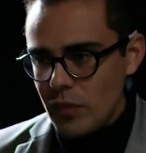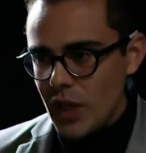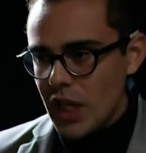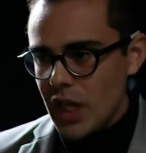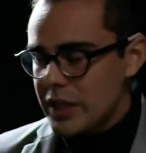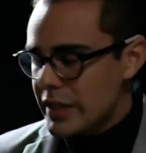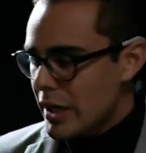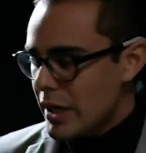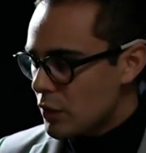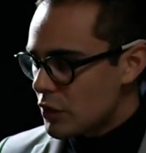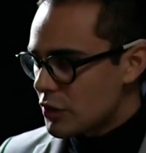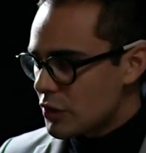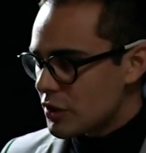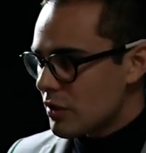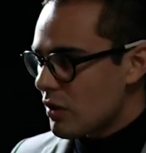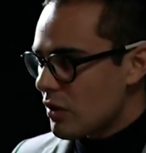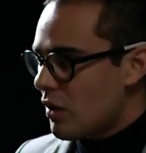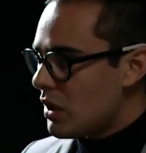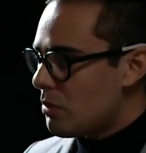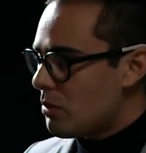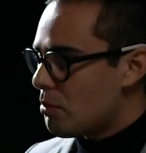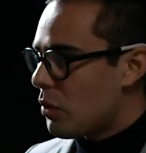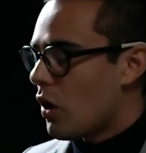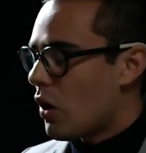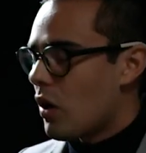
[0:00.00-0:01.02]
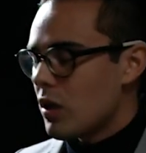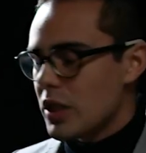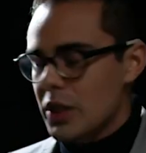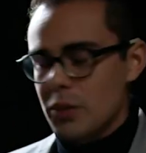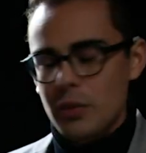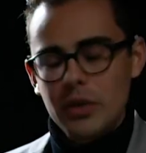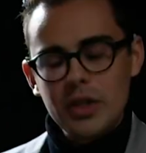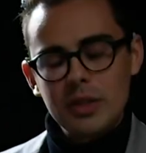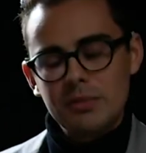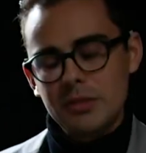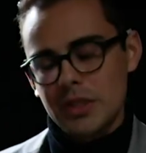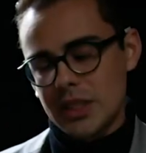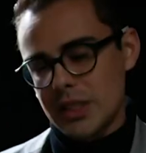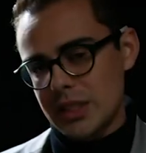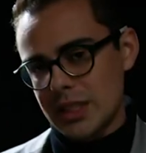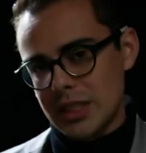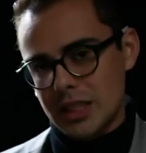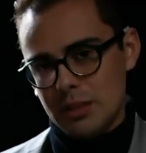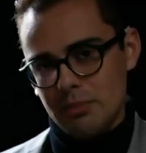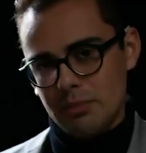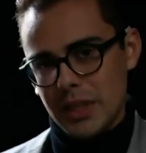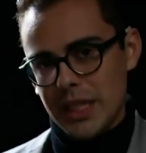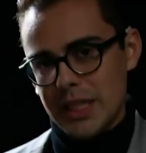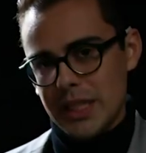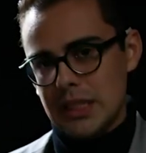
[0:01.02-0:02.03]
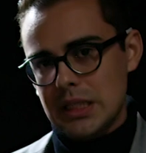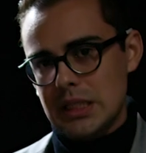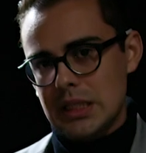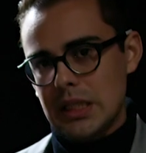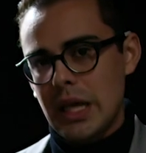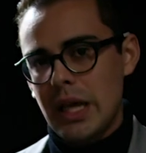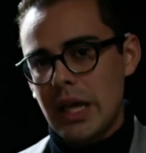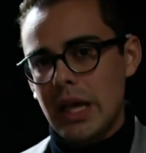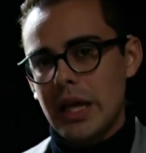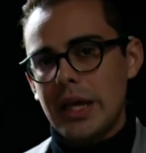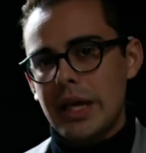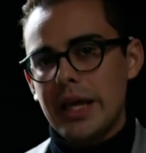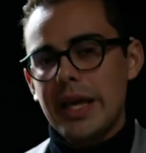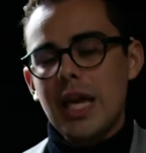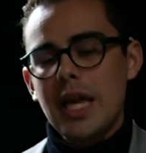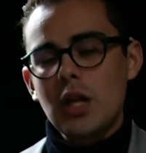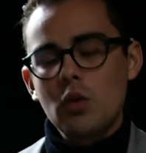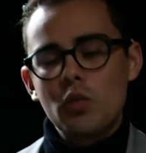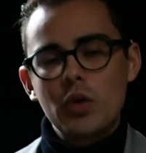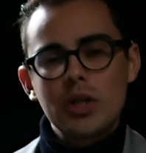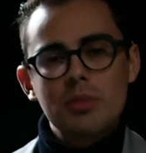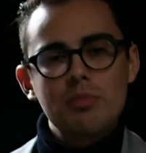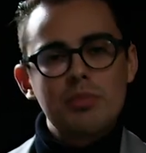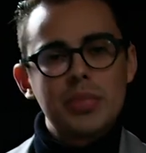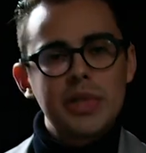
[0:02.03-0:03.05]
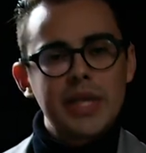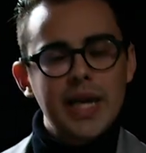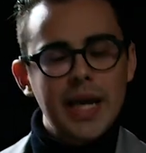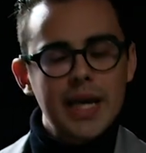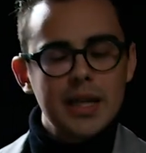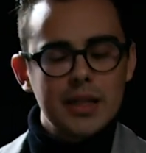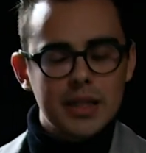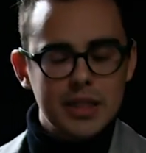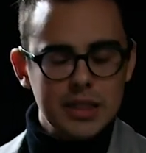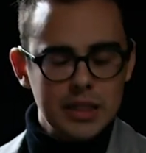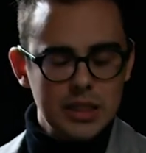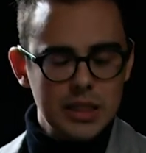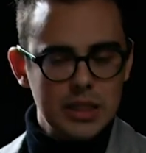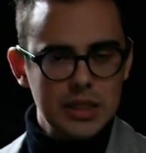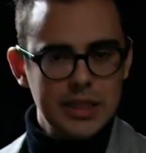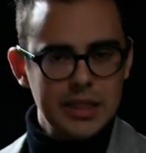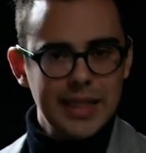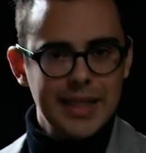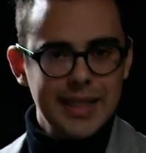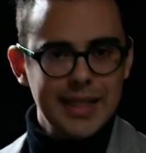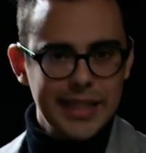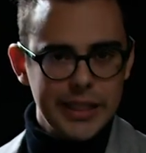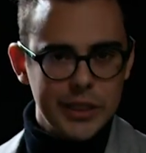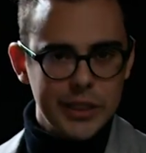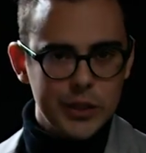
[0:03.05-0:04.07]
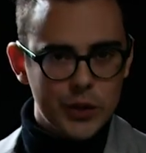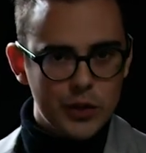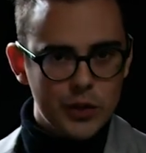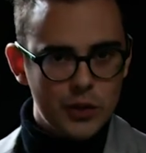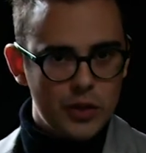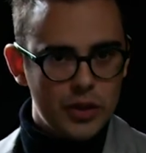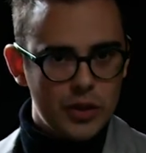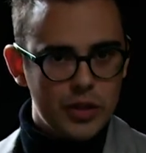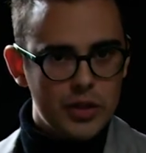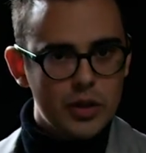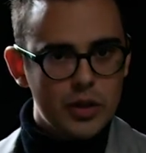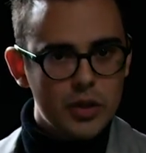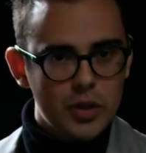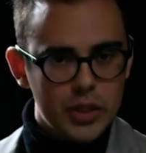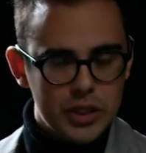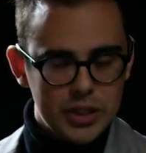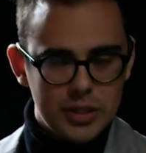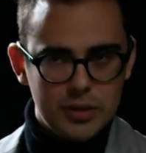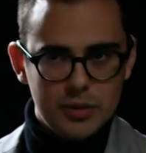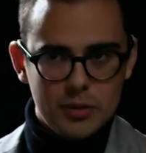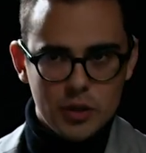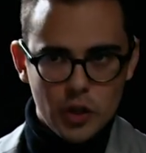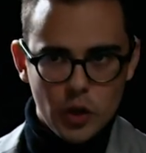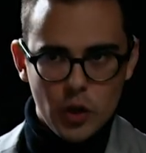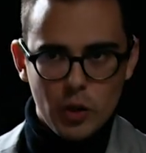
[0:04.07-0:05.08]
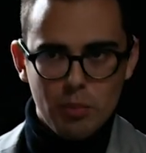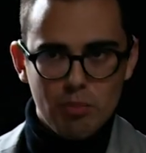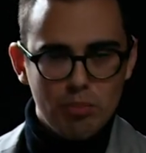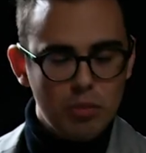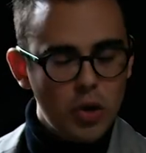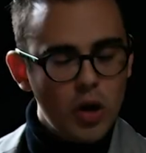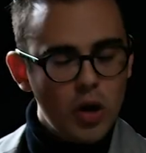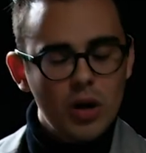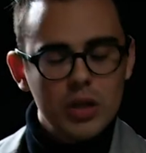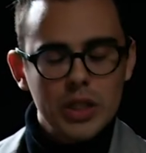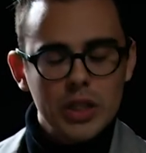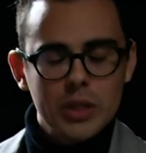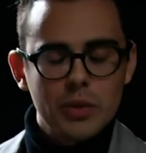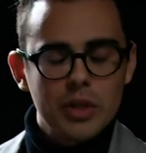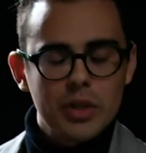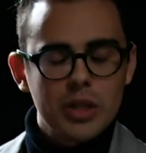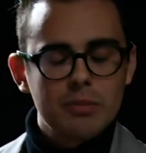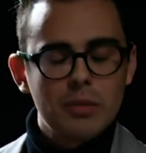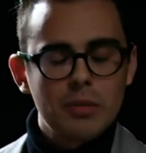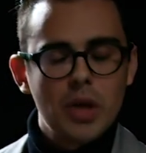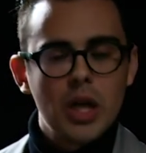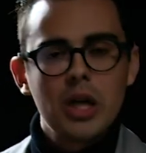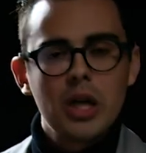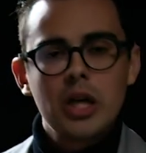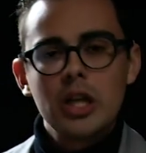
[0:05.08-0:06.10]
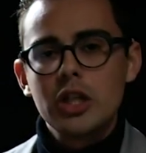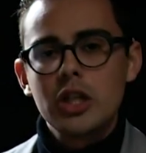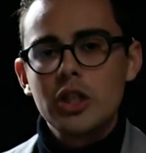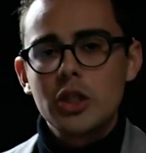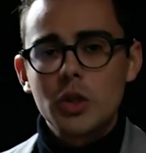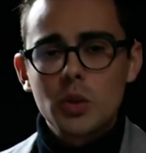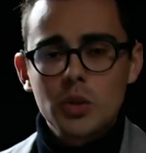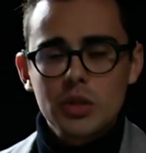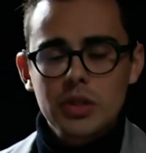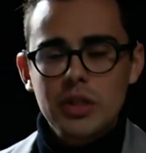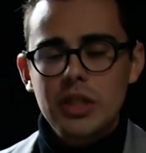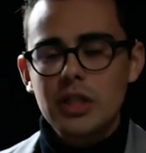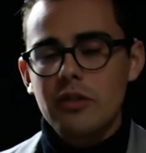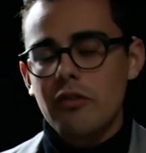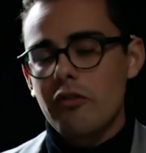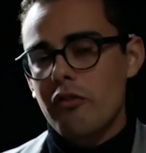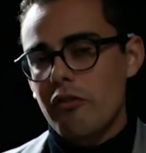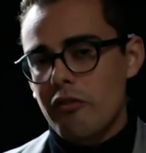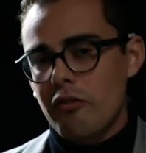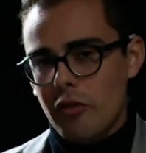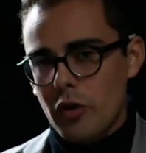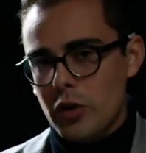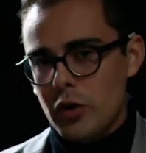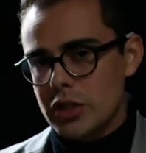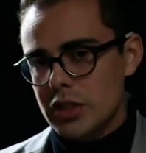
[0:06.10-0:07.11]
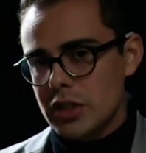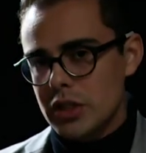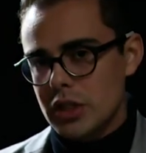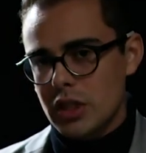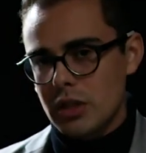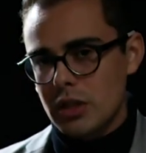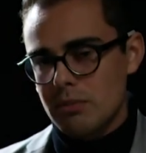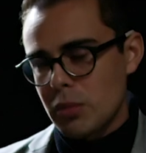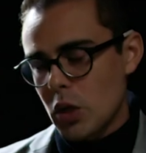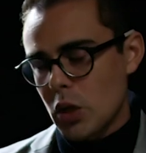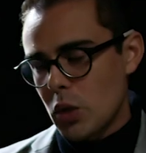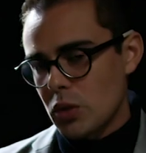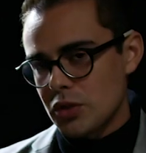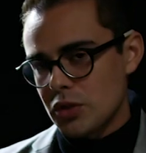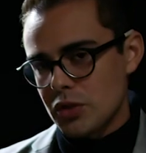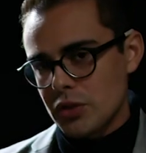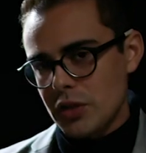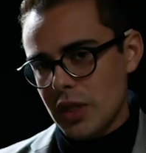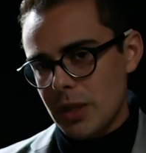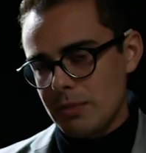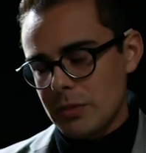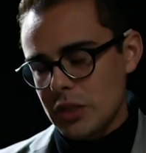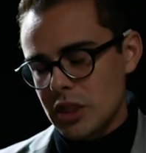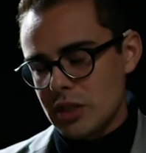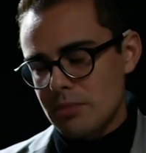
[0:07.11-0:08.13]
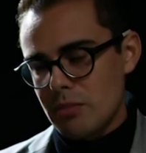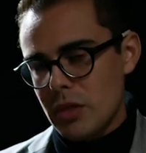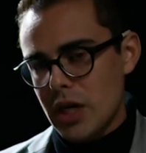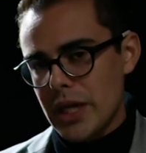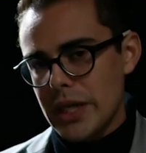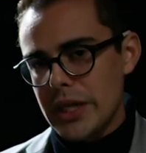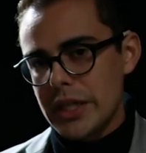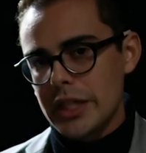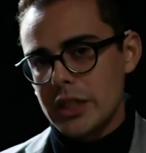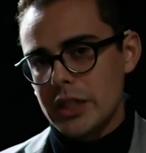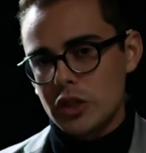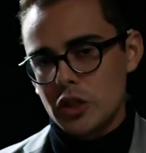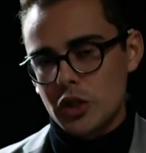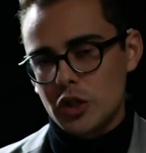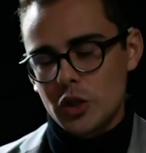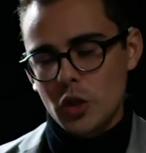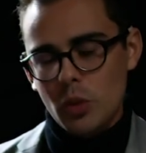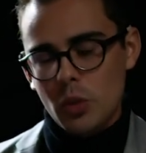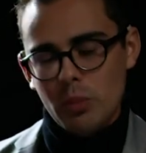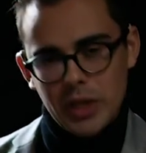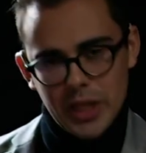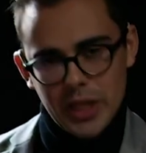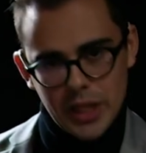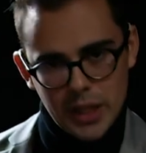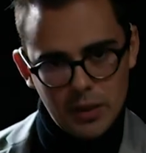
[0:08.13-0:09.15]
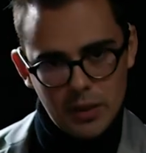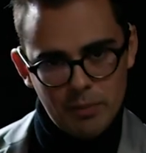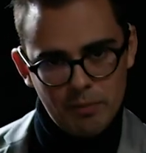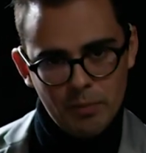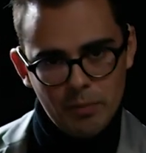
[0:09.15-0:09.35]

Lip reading: Now, there's a lot of polyrhythms in this piece, and when pianists hear the term polyrhythm, usually the first composer who comes to mind is Chopin.